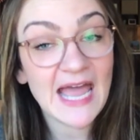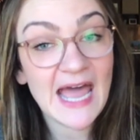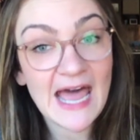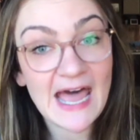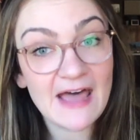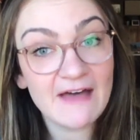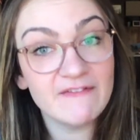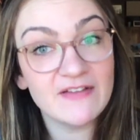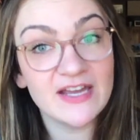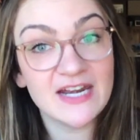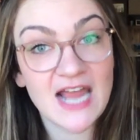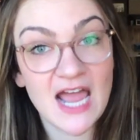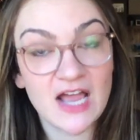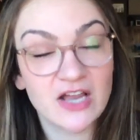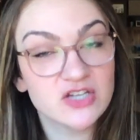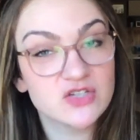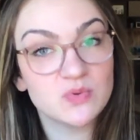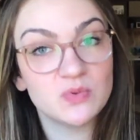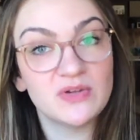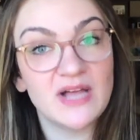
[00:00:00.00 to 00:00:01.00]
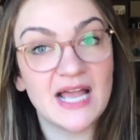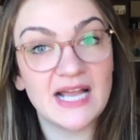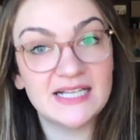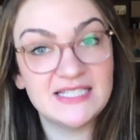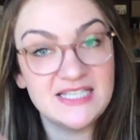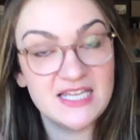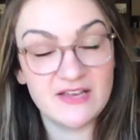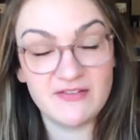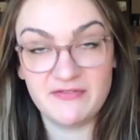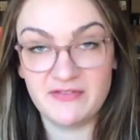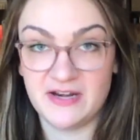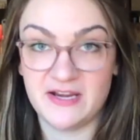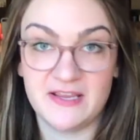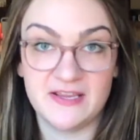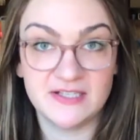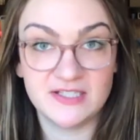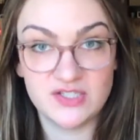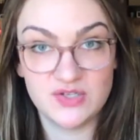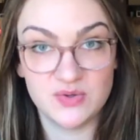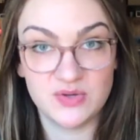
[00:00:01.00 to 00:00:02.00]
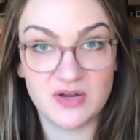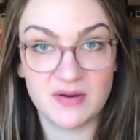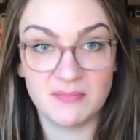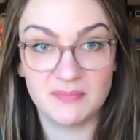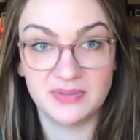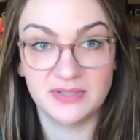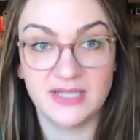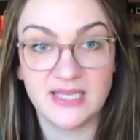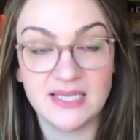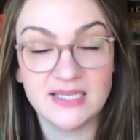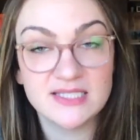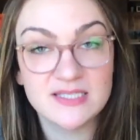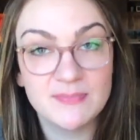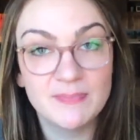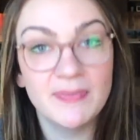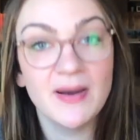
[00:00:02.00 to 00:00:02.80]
have an actual activity to complete,